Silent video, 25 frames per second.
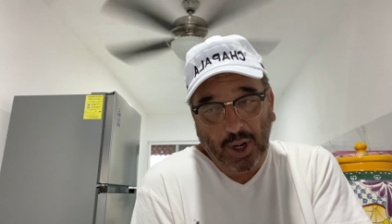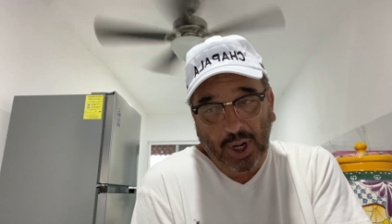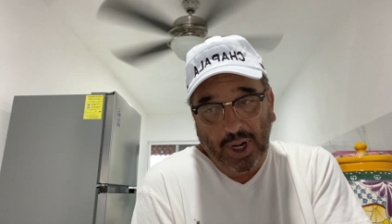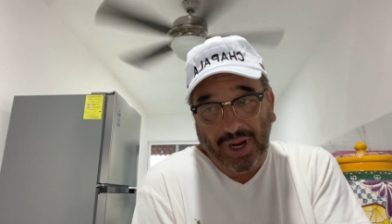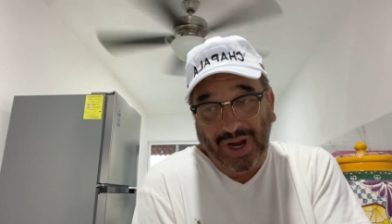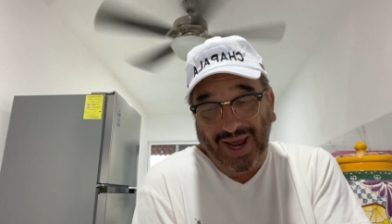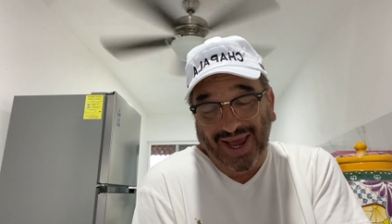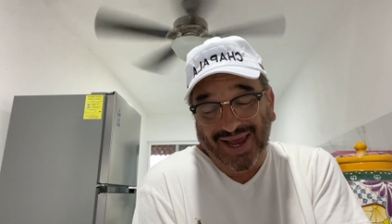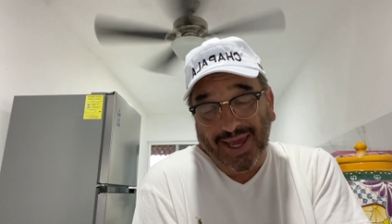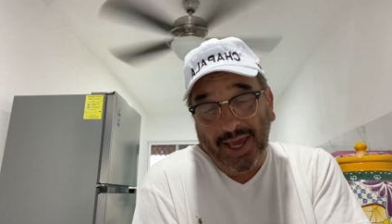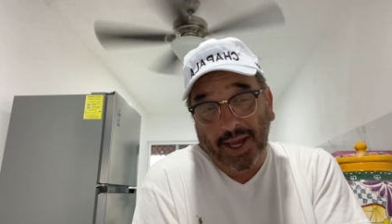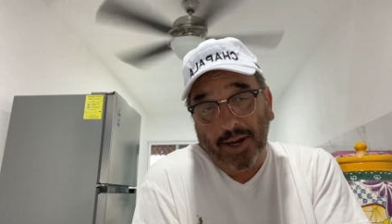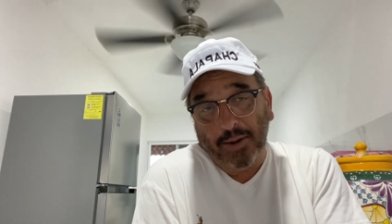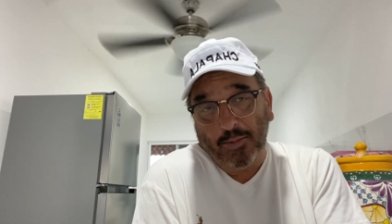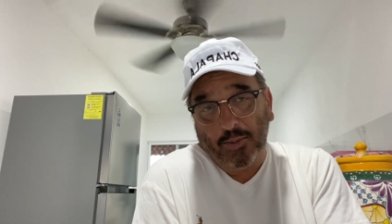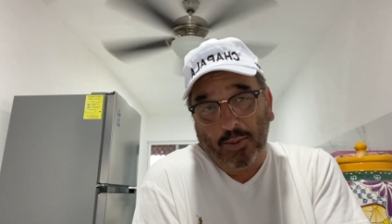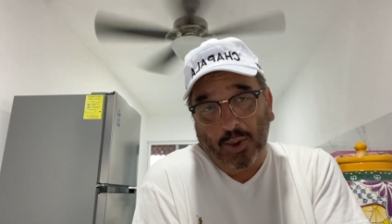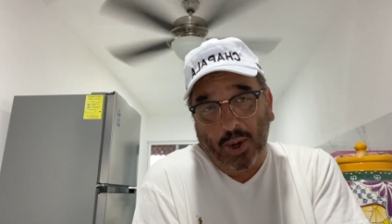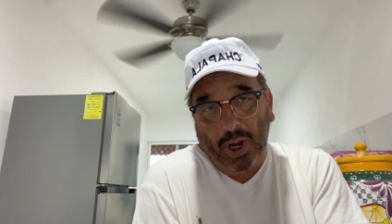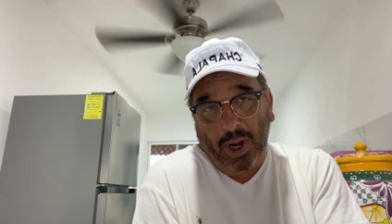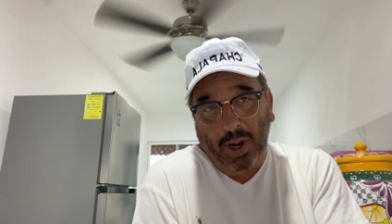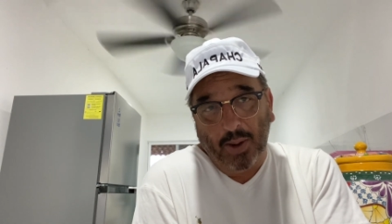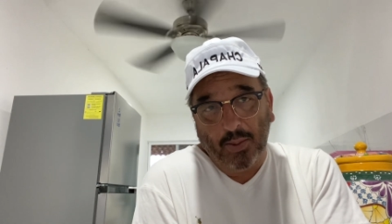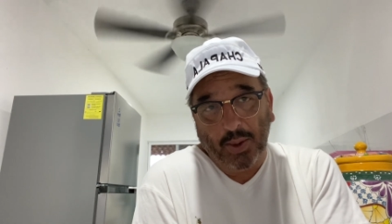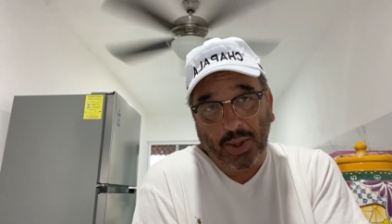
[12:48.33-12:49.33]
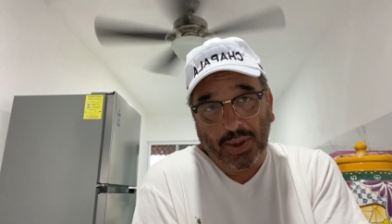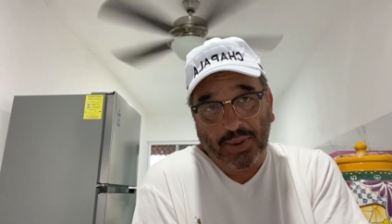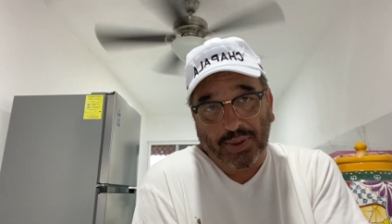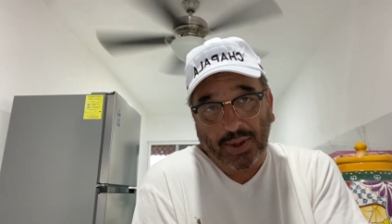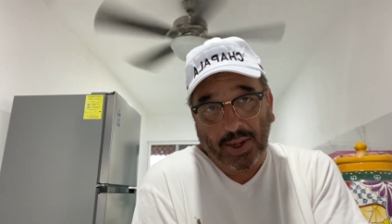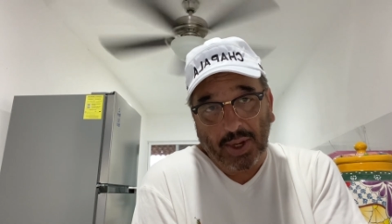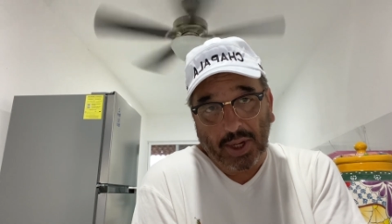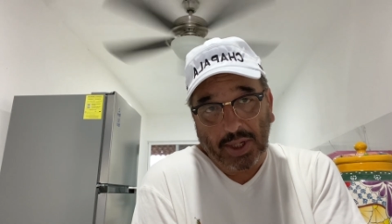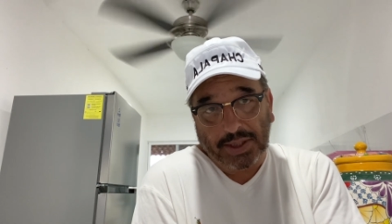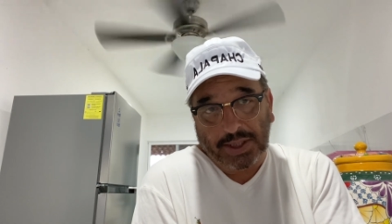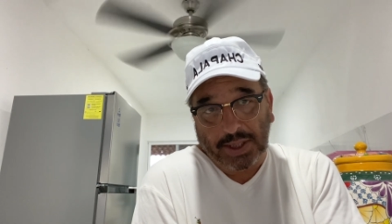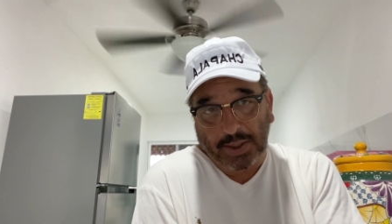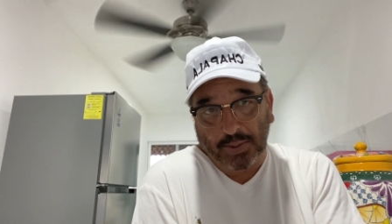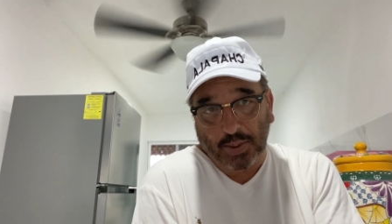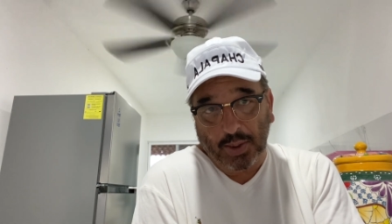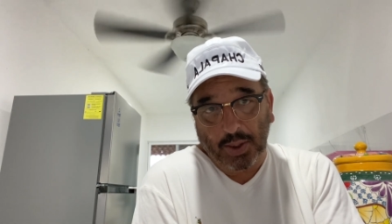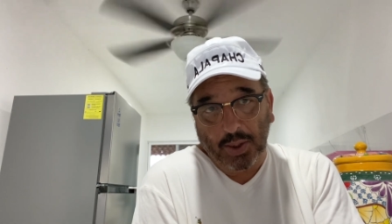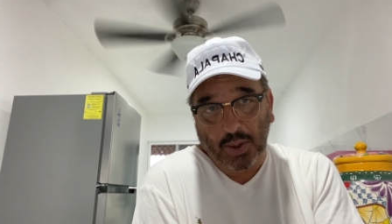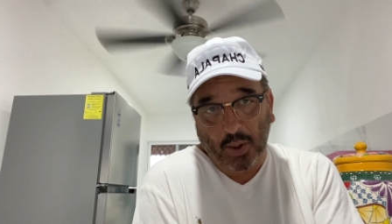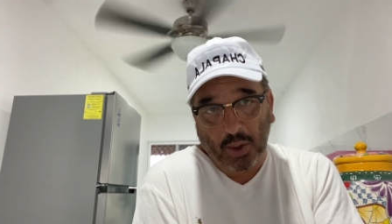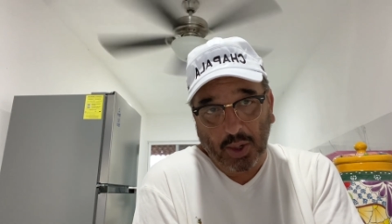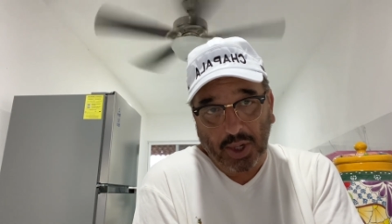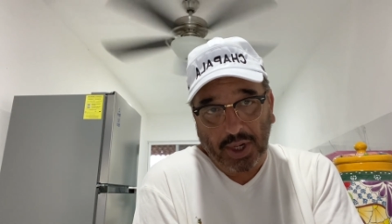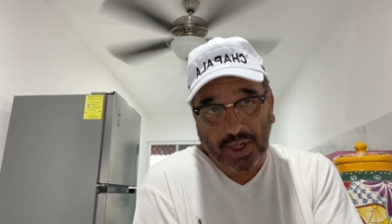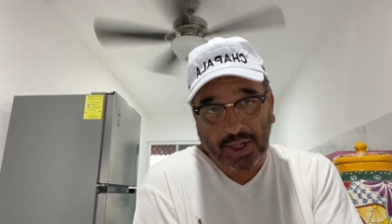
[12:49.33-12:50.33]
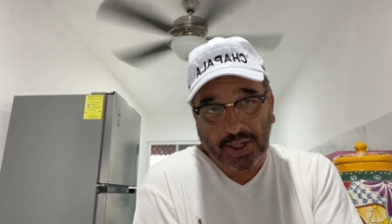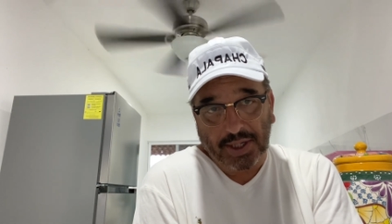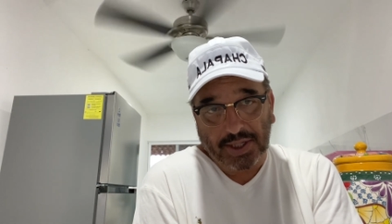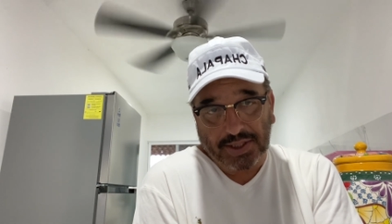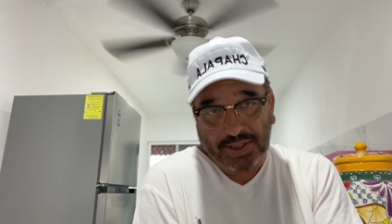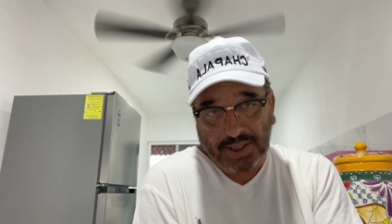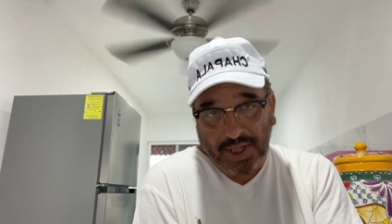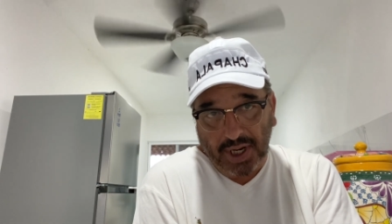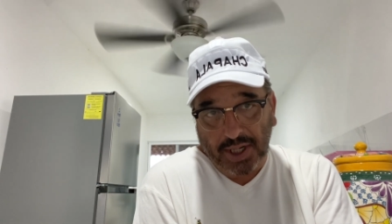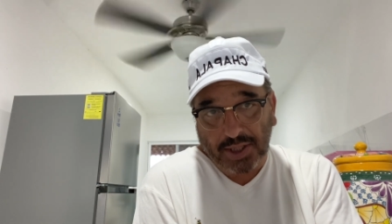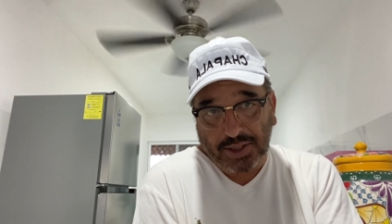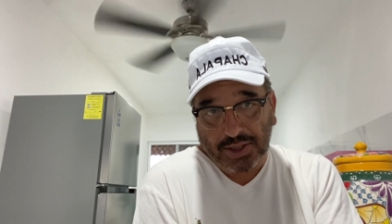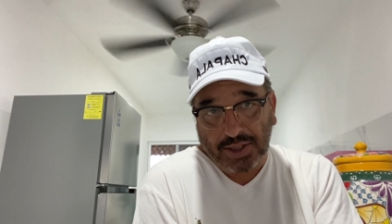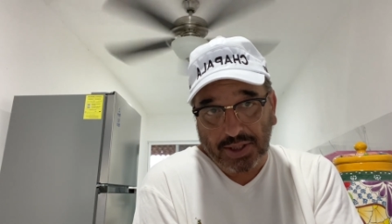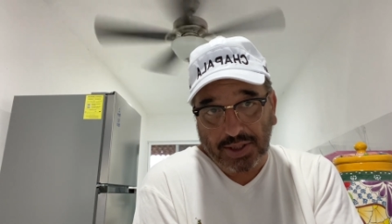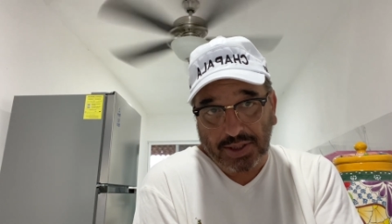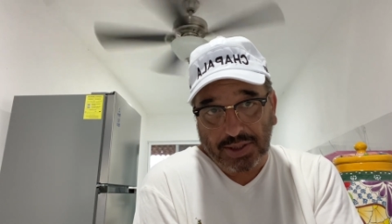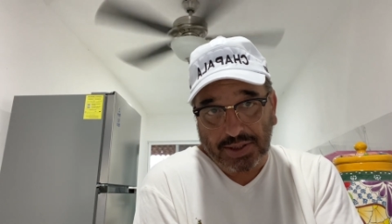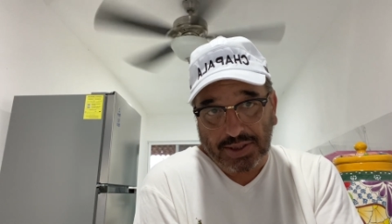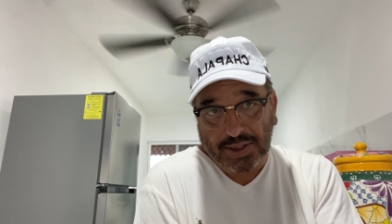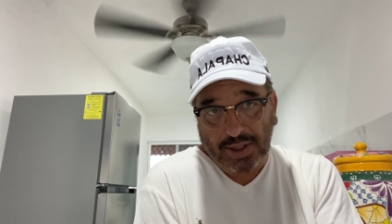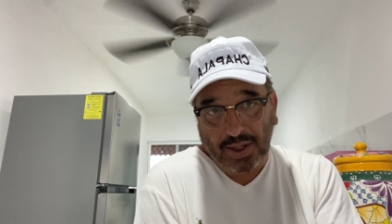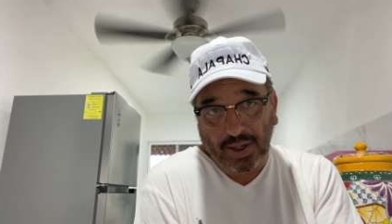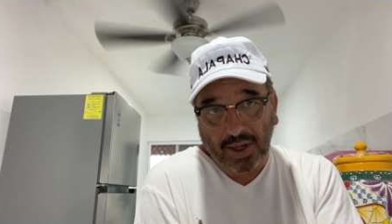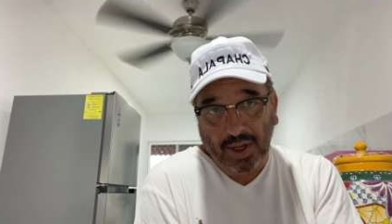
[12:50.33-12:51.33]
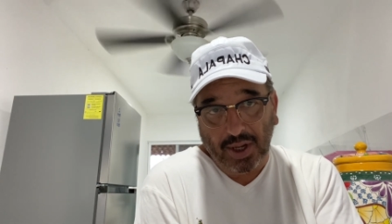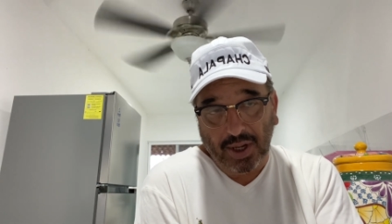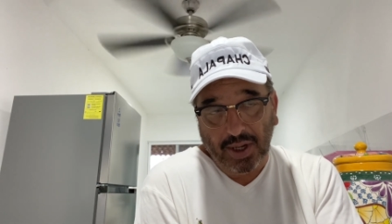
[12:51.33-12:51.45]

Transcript: And I get involved with different organizations,